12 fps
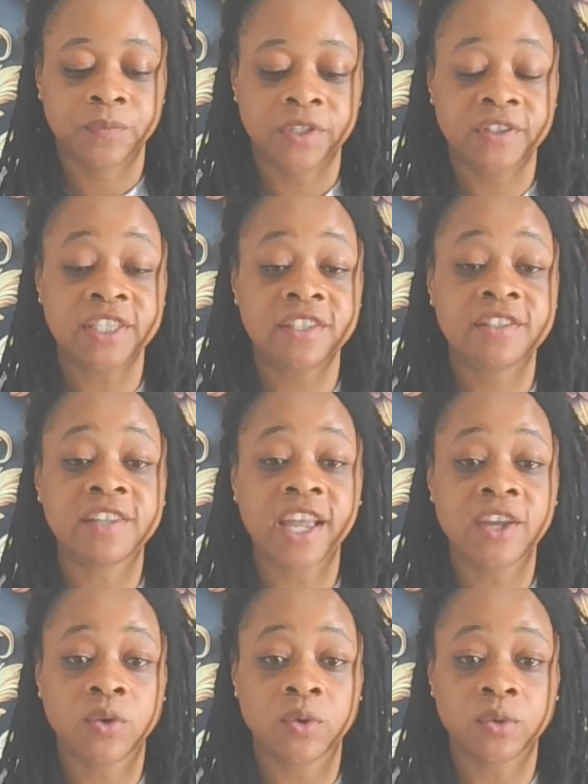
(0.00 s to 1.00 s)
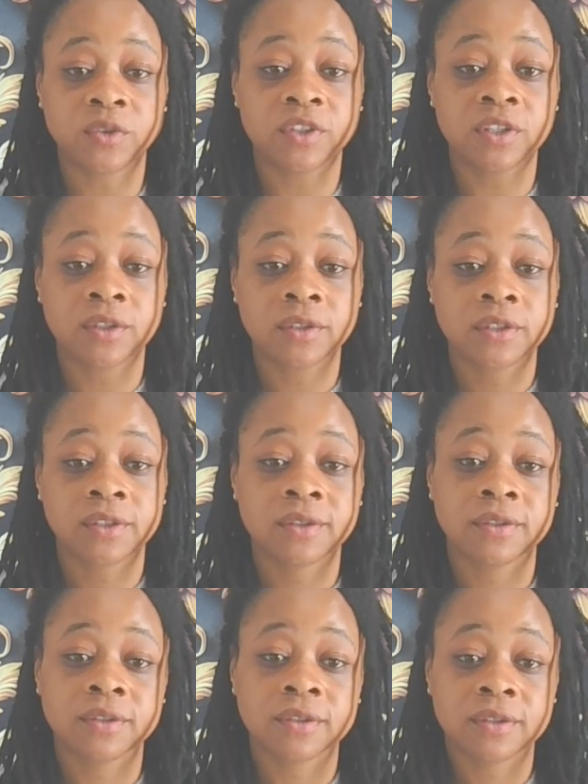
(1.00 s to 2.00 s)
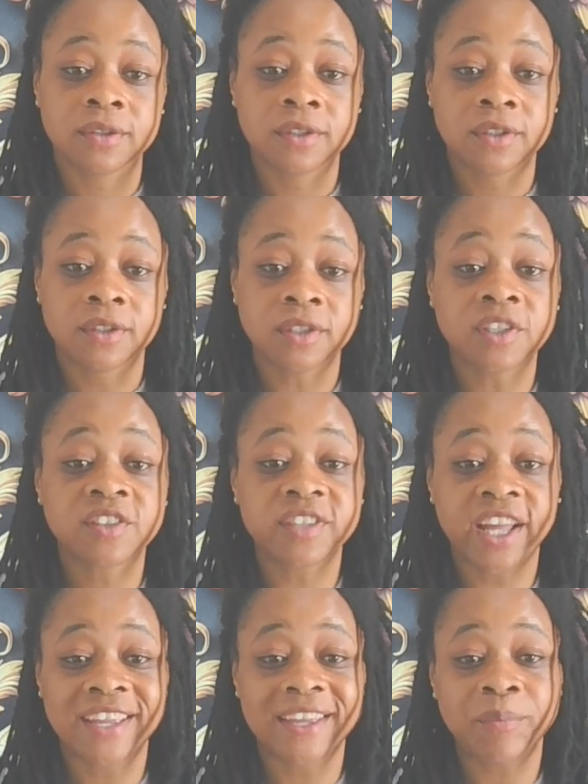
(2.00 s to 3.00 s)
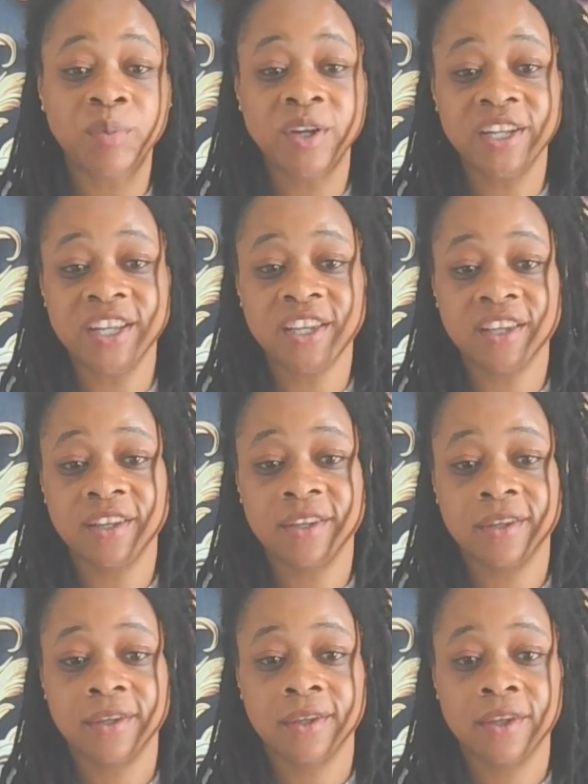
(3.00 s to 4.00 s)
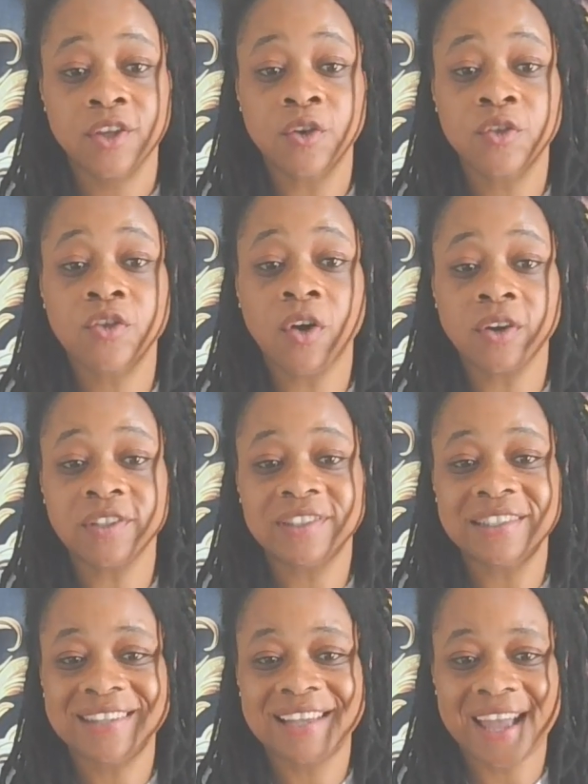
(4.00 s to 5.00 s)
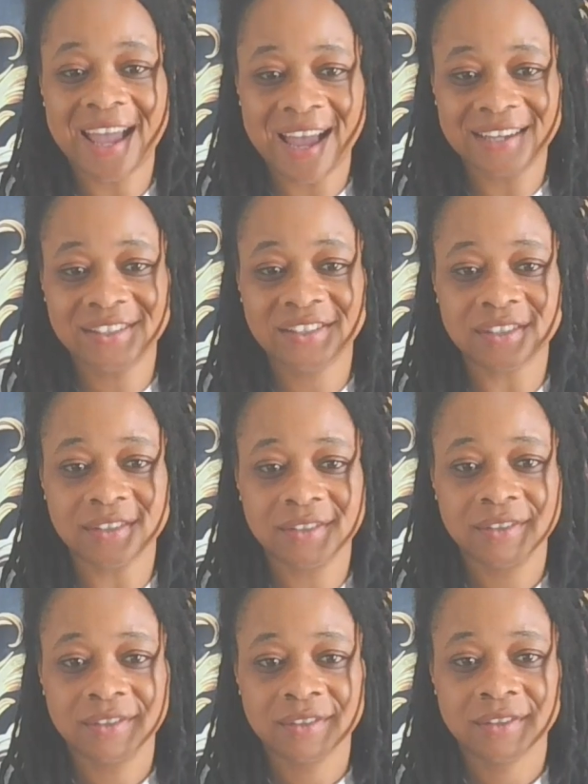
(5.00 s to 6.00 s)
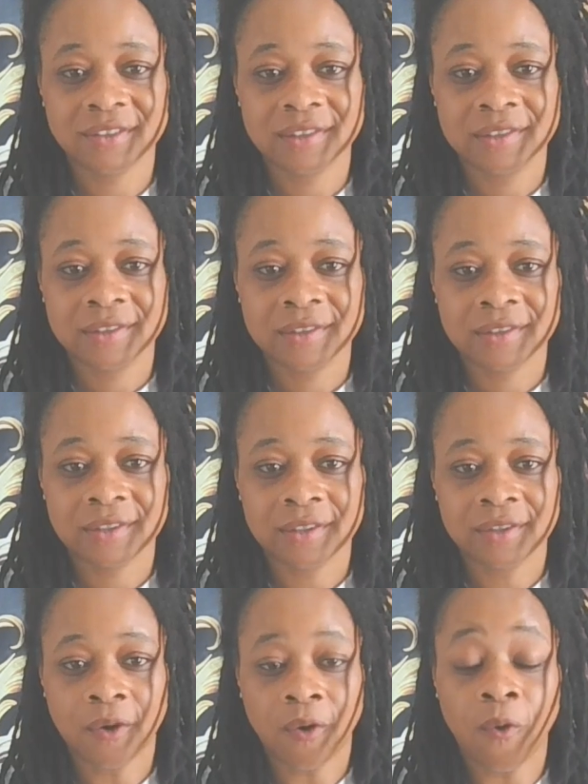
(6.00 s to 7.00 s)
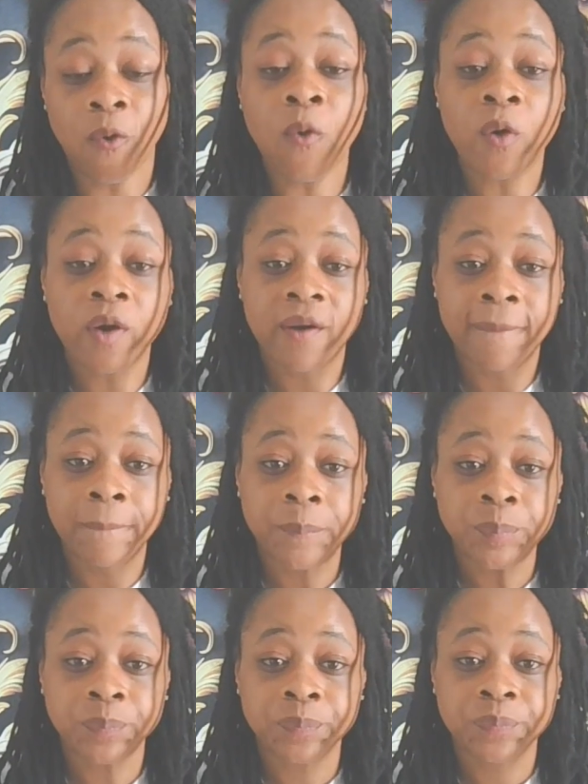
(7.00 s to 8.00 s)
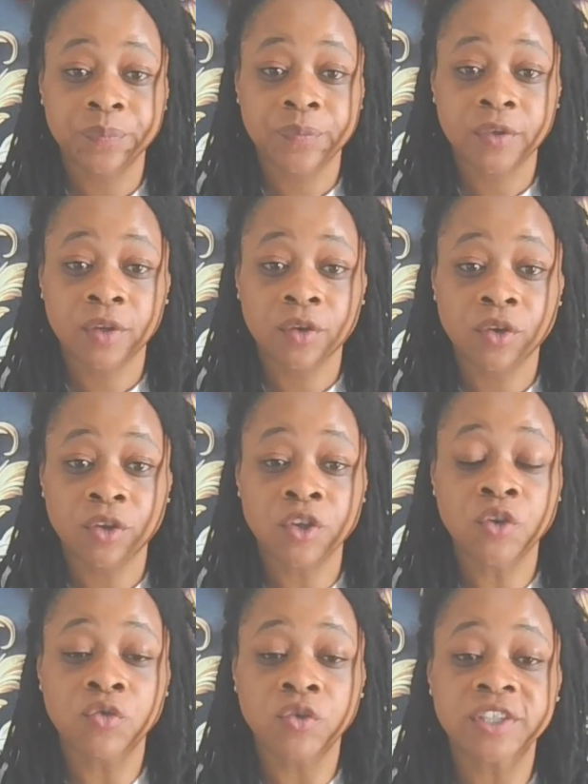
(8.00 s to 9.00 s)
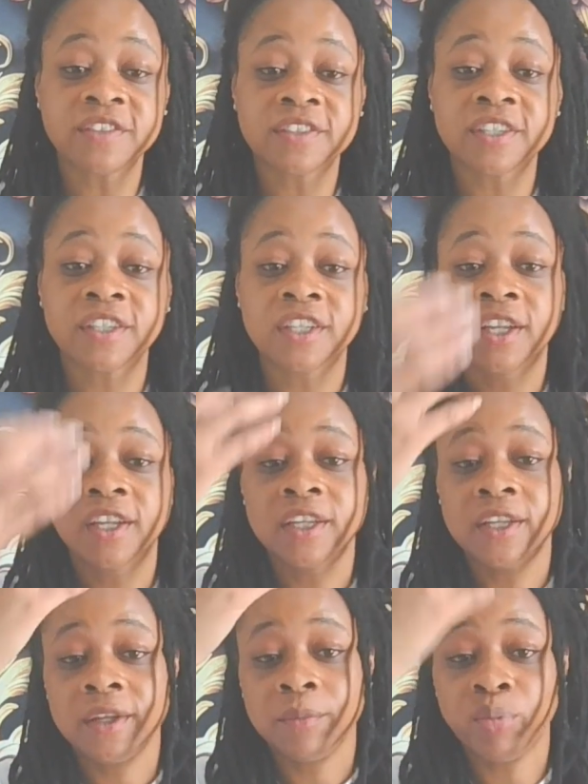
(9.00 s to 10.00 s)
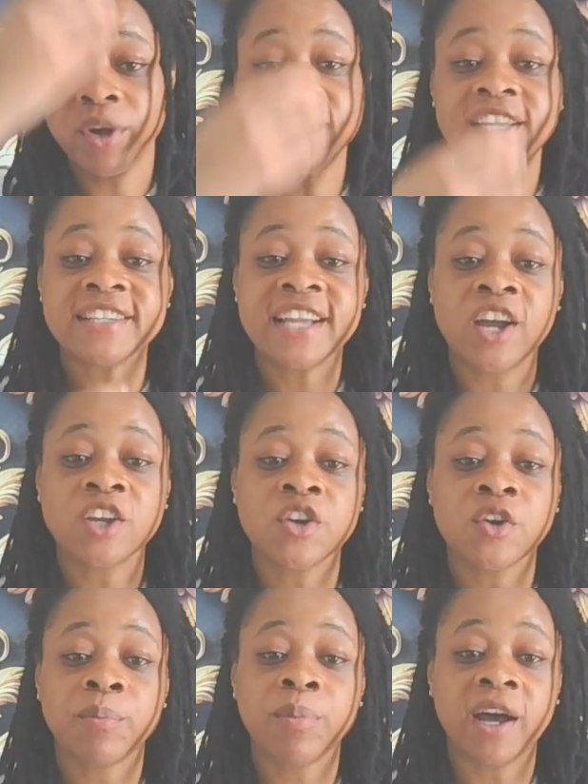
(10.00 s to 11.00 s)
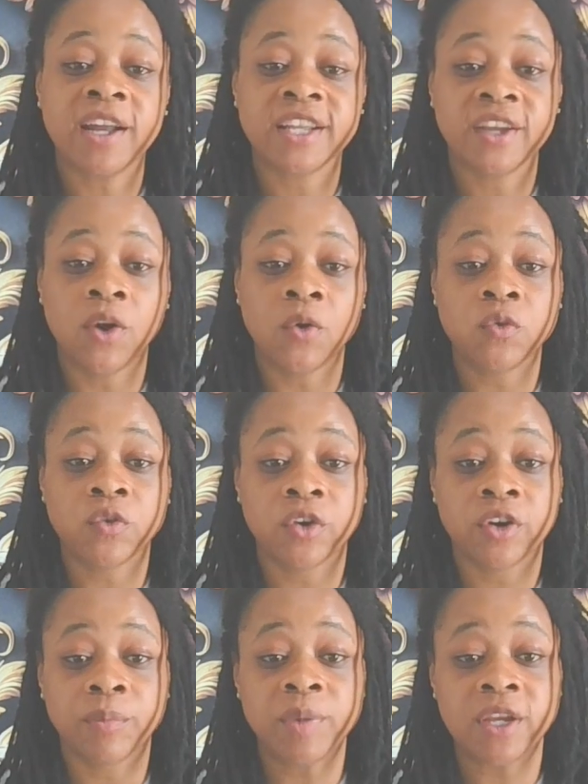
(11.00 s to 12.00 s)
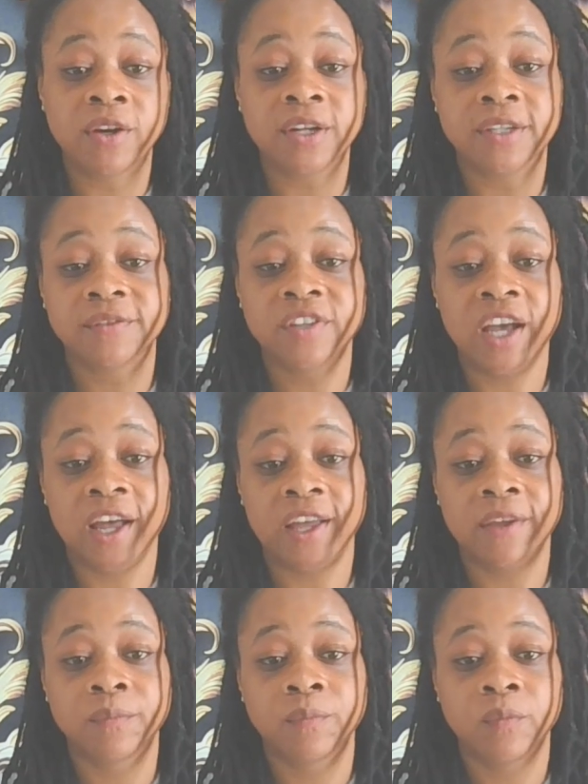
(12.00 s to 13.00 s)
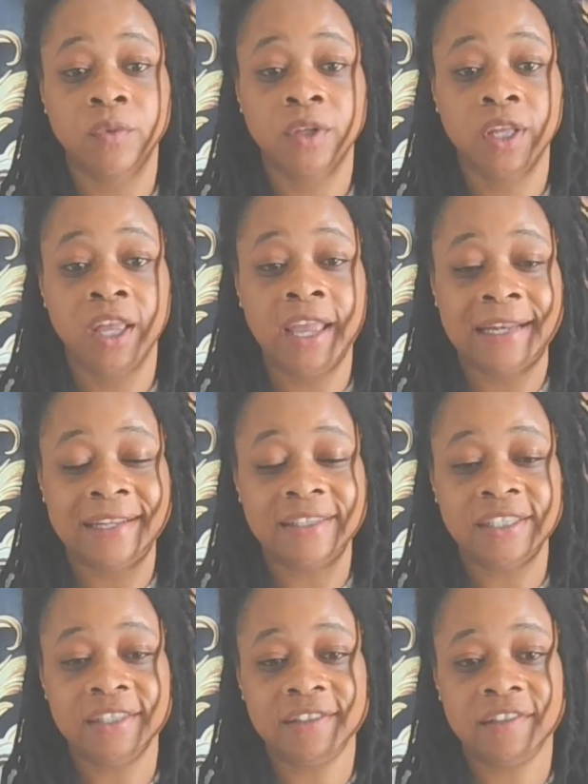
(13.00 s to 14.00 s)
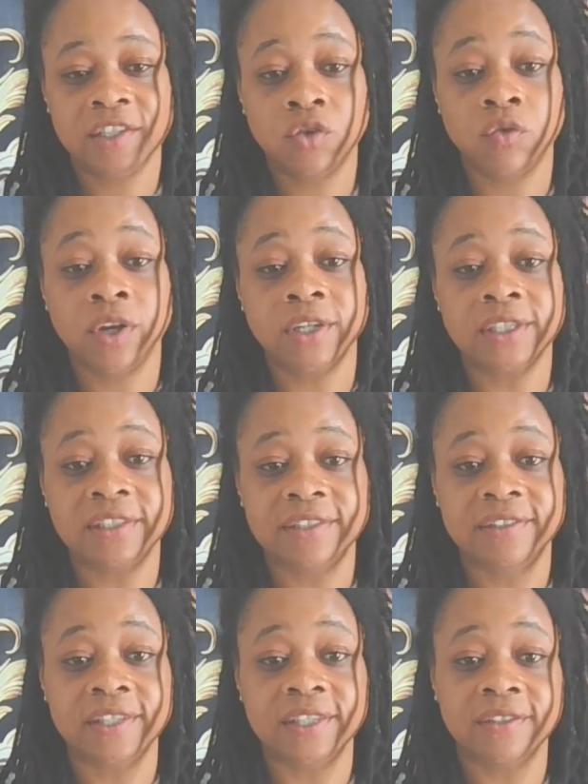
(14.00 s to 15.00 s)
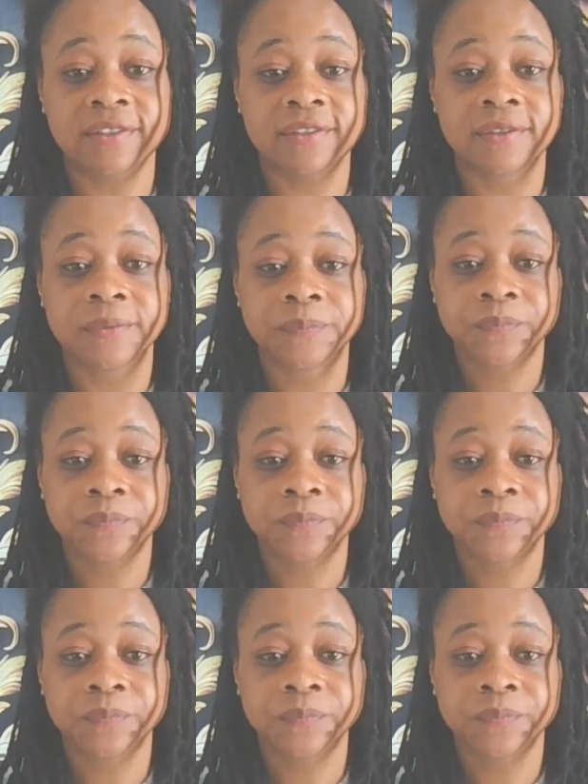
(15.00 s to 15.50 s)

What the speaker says: these cycles looks like putting your thoughts into action, or you risk breaking down your body over a period of time, and it leads to chronic disease.